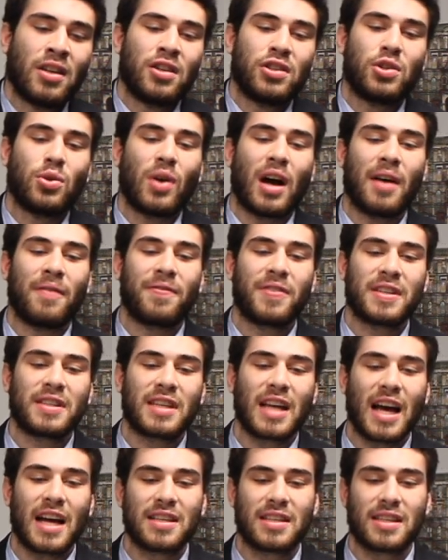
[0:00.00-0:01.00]
To
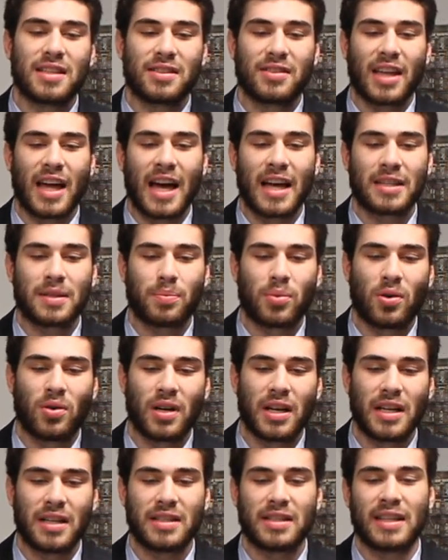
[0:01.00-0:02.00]
emphasize his last
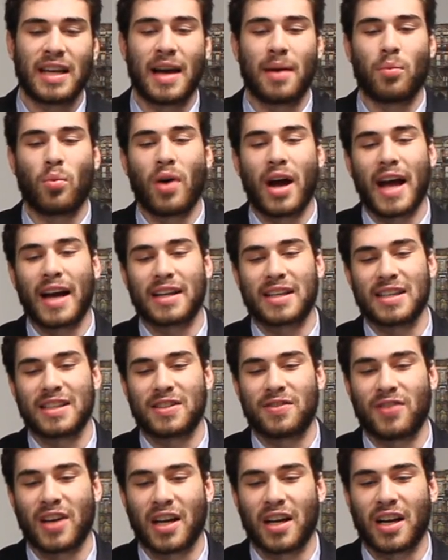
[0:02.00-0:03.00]
point, Sam wagged his
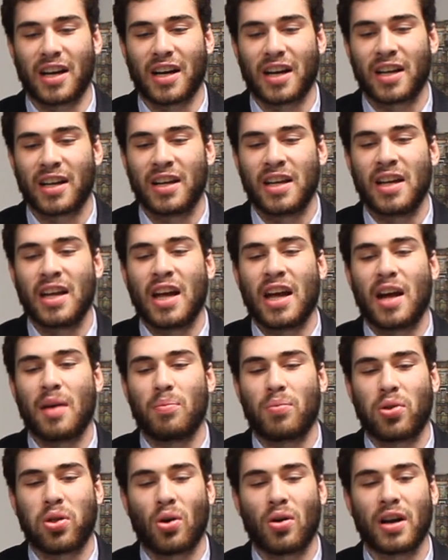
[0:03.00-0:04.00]
finger,
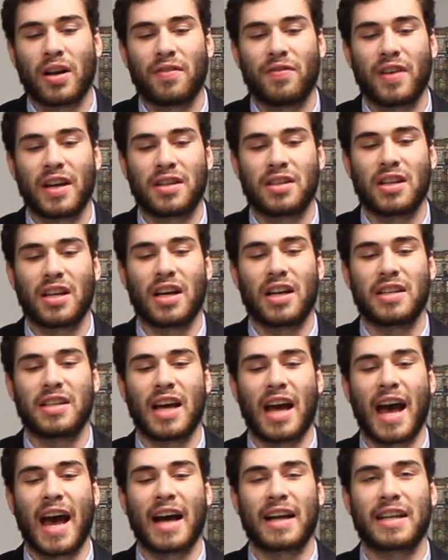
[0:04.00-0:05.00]
imploring Vitya
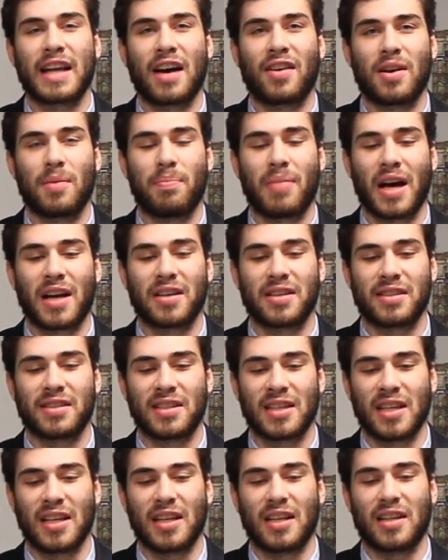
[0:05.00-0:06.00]
to act out a better
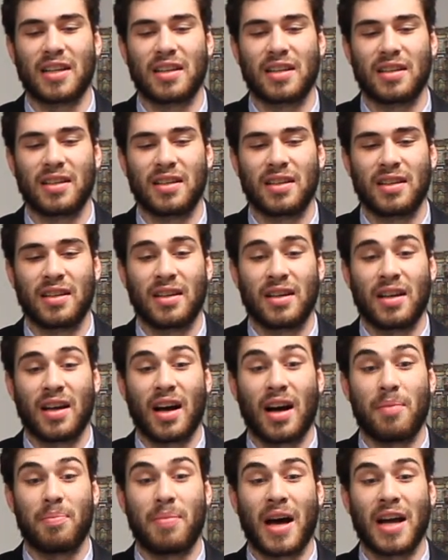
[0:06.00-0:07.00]
scene.
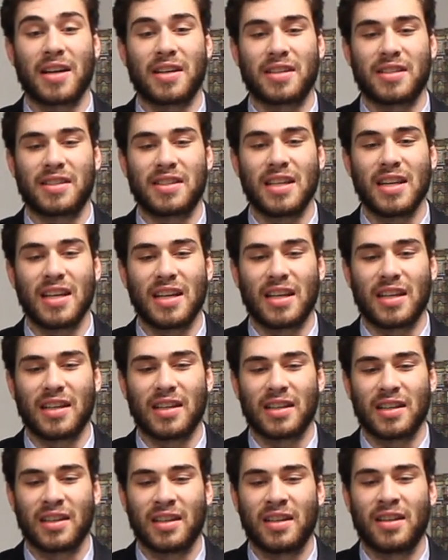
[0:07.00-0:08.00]
A better
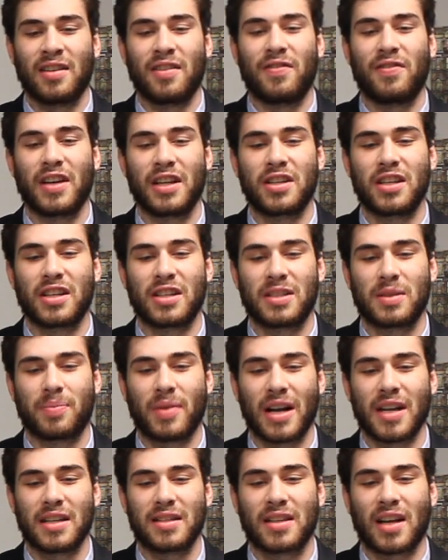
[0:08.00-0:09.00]
scene? Vitya
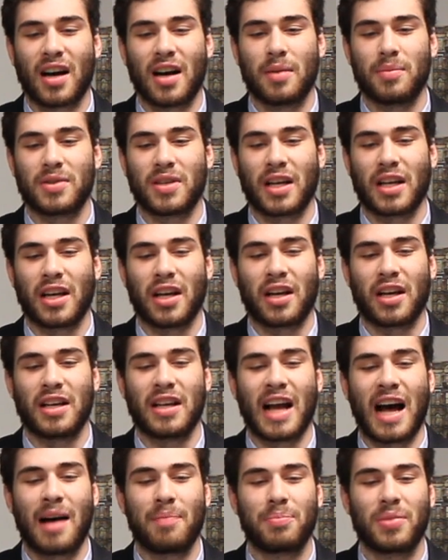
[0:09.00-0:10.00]
spread his arms like he could
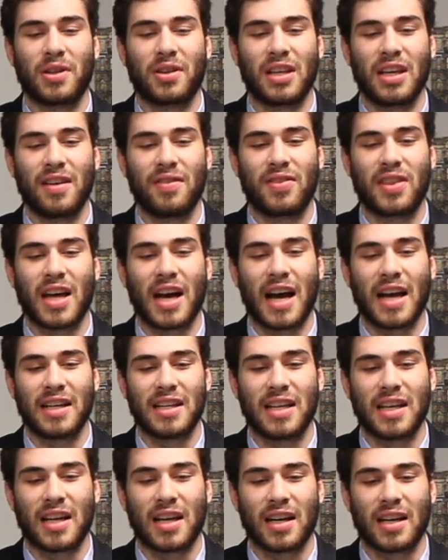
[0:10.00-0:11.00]
not believe the
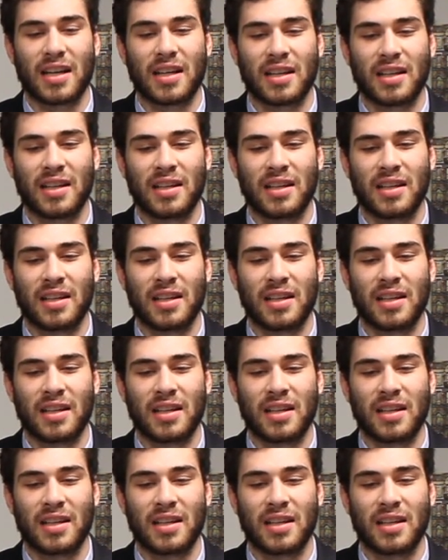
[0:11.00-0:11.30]
idea.